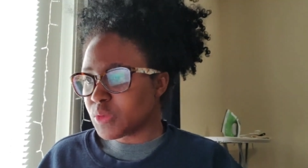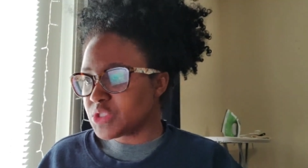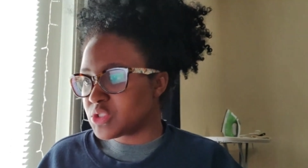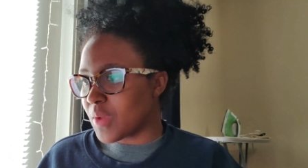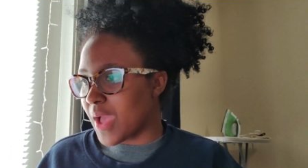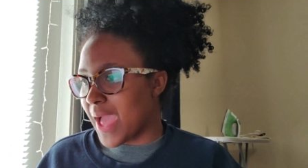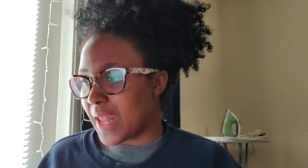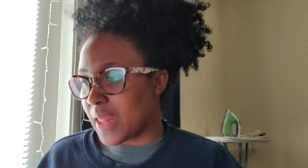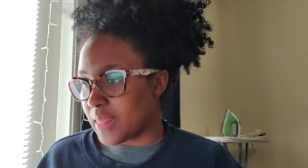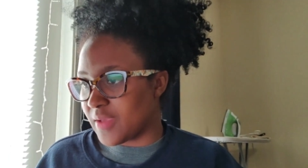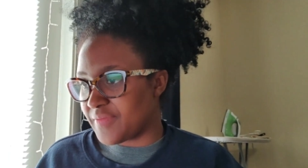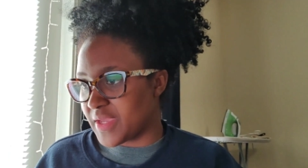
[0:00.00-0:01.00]
which is why I,
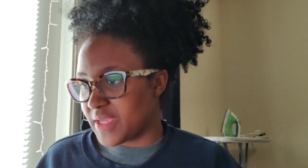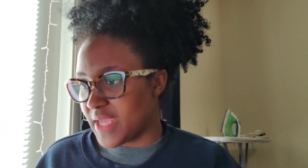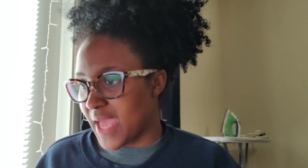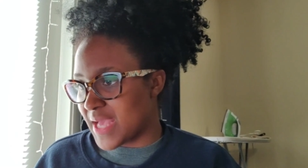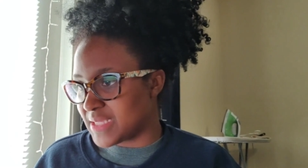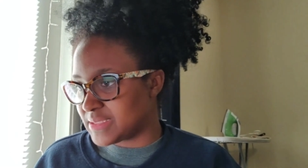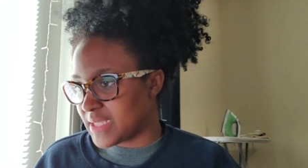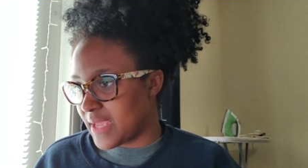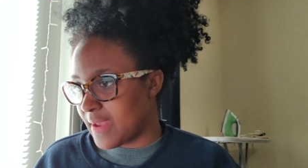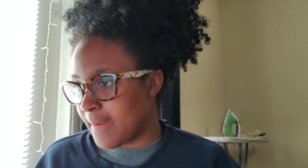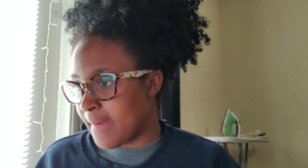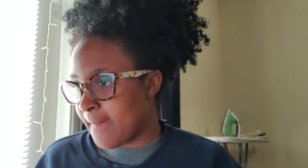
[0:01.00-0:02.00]
I love that he has
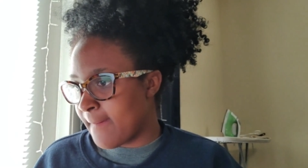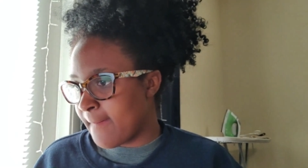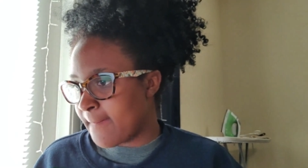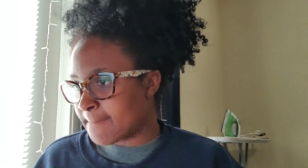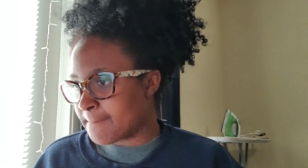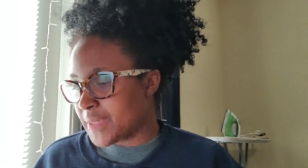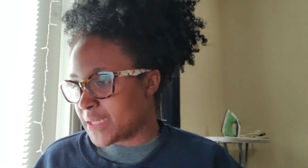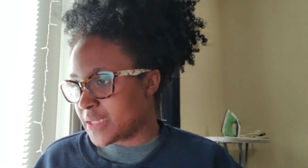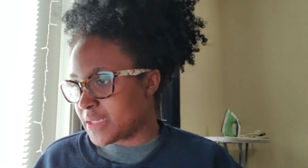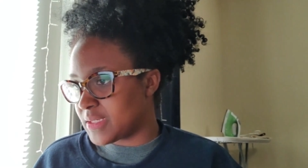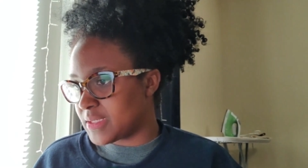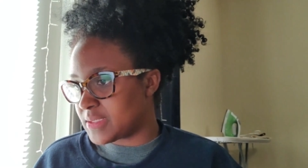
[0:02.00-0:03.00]
that
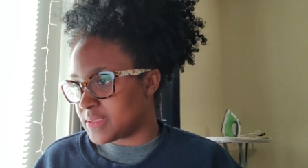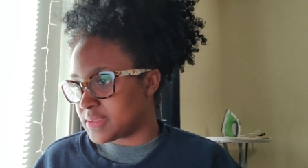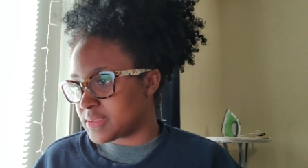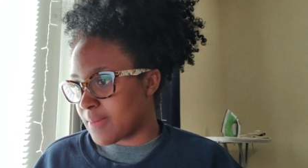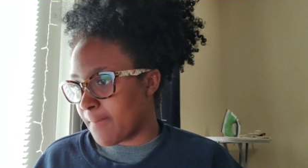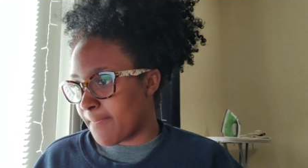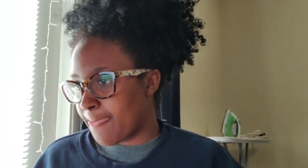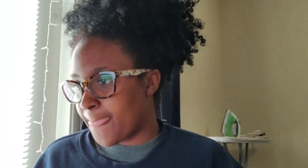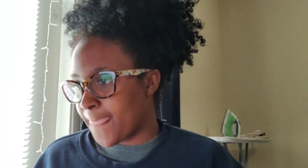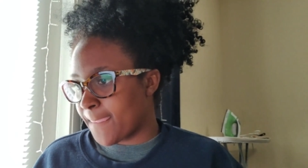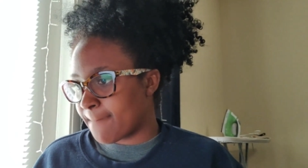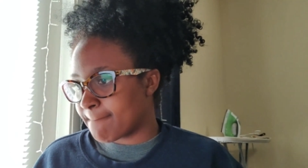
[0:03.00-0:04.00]
because
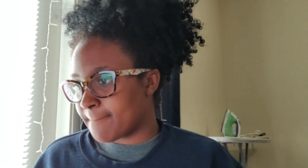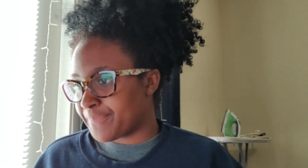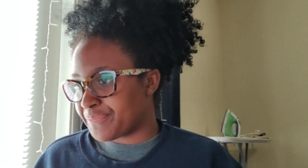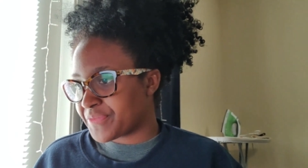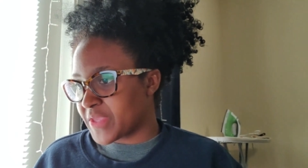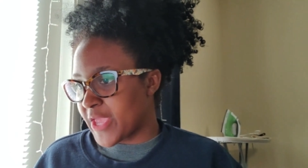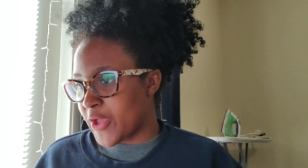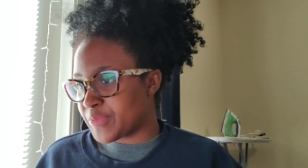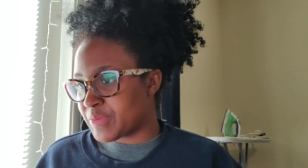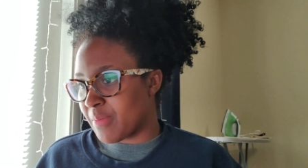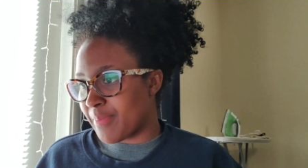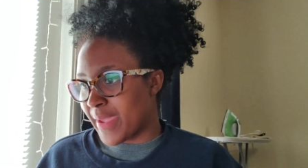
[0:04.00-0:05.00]
it
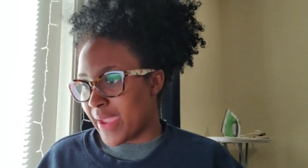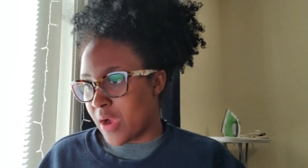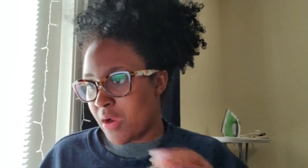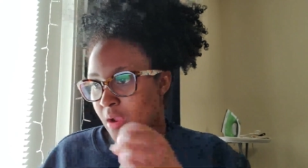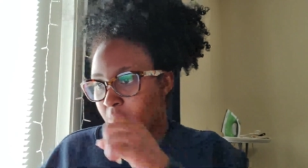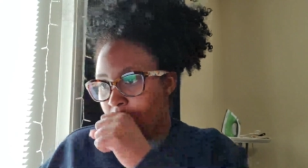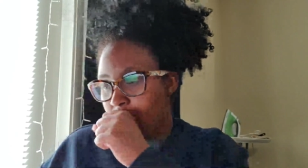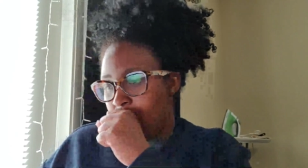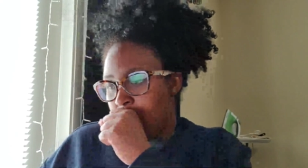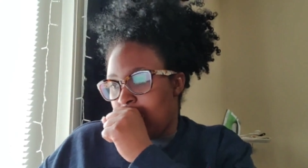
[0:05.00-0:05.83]
helps prepare.